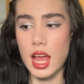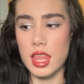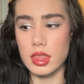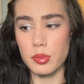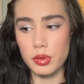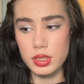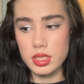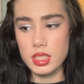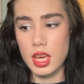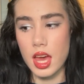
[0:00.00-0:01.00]
and the
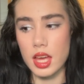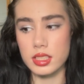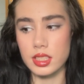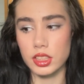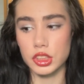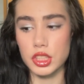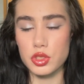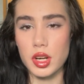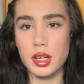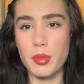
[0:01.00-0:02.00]
princess, she's
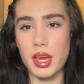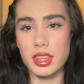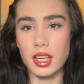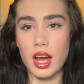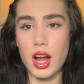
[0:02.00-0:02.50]
trying to make the